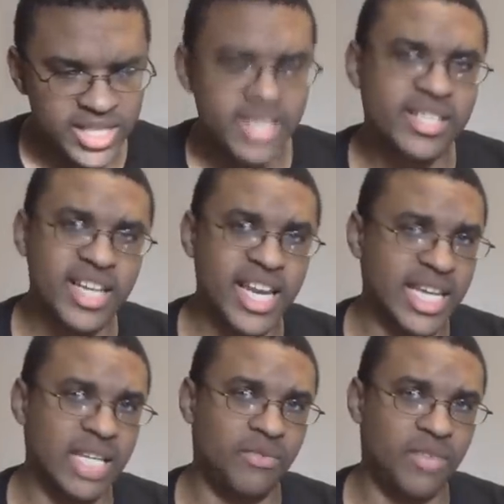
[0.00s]
is
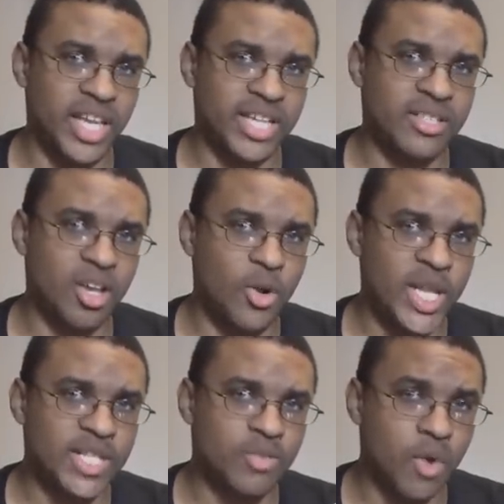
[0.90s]
an indie flick, so
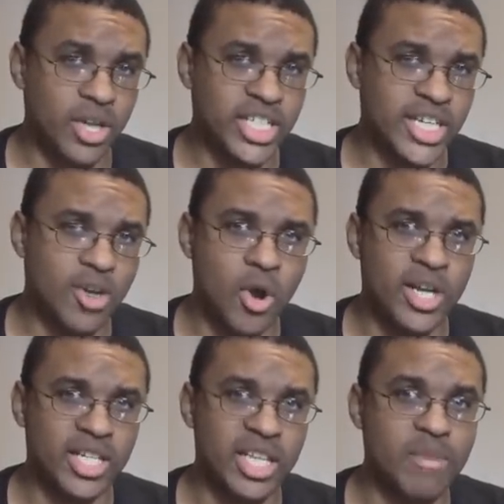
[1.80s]
it's working
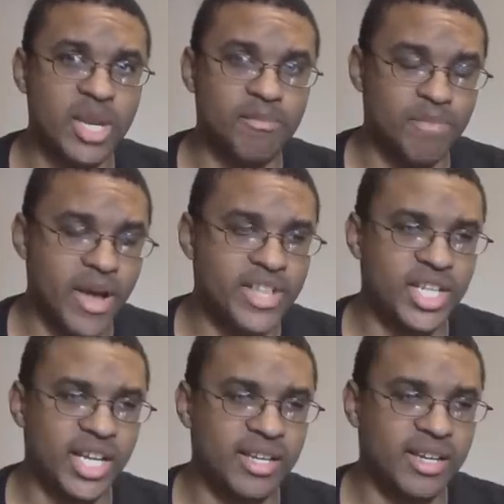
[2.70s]
on a limited
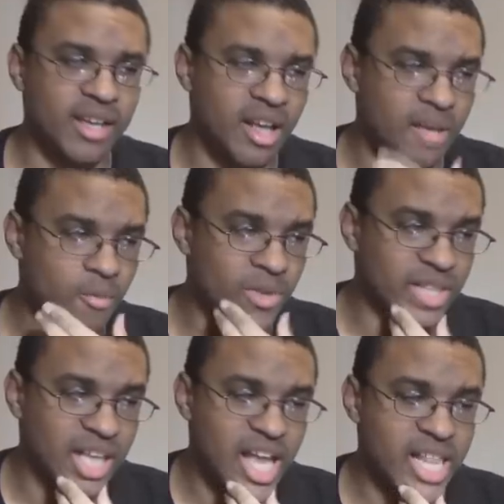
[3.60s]
budget
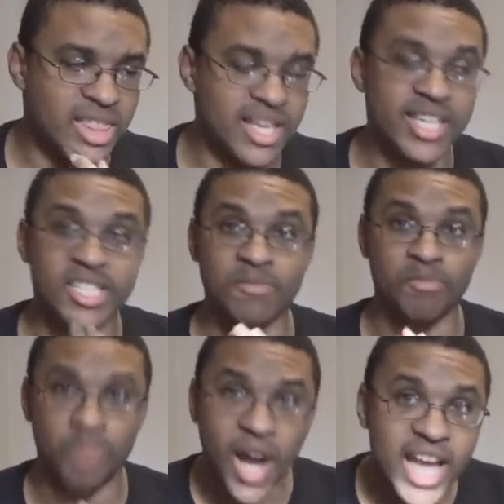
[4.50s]
with a lot of things,
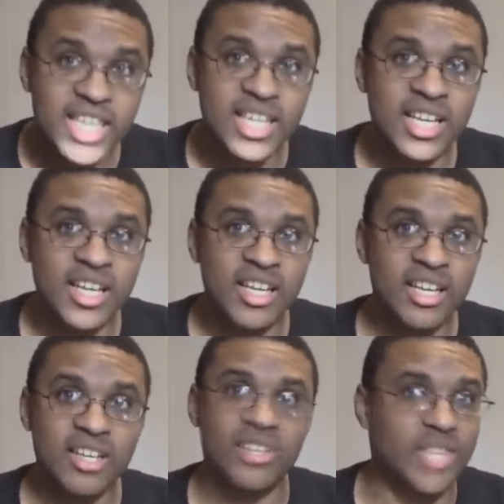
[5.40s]
but
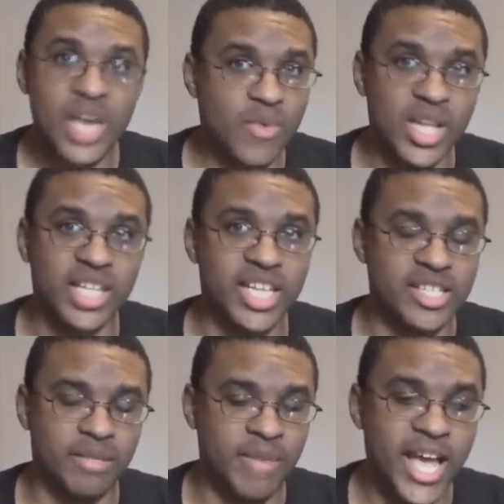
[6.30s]
that really
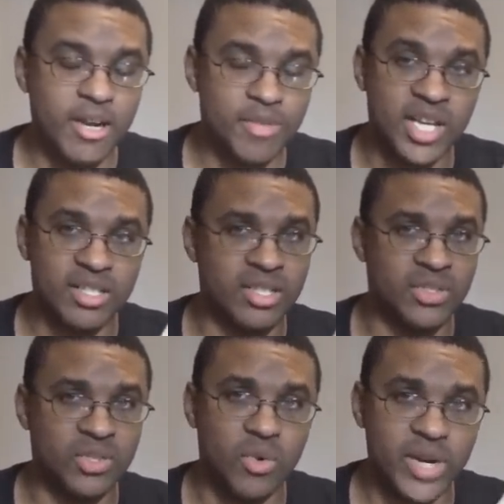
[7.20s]
doesn't matter because the
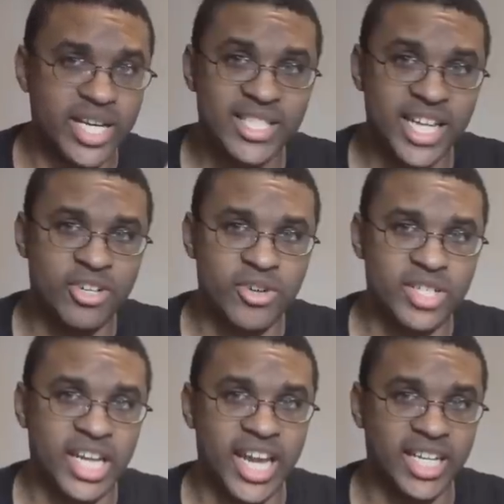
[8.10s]
story is
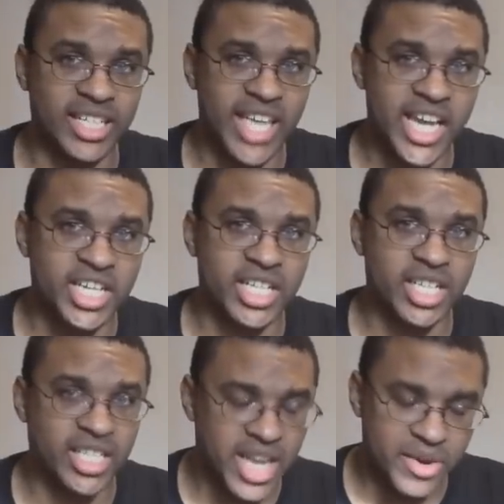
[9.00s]
interesting and engaging,
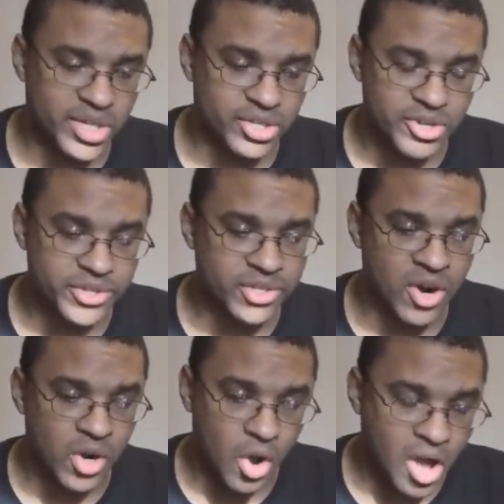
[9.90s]
the characters
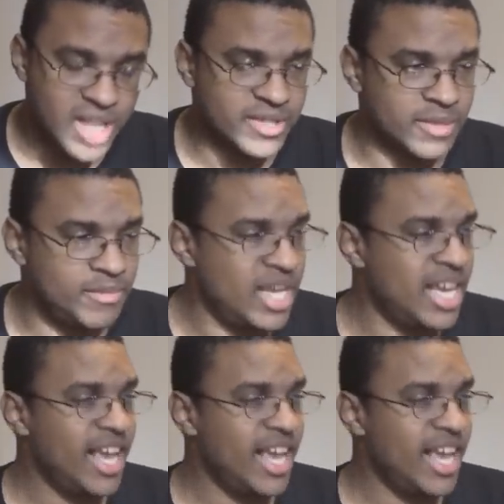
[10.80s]
are awesome,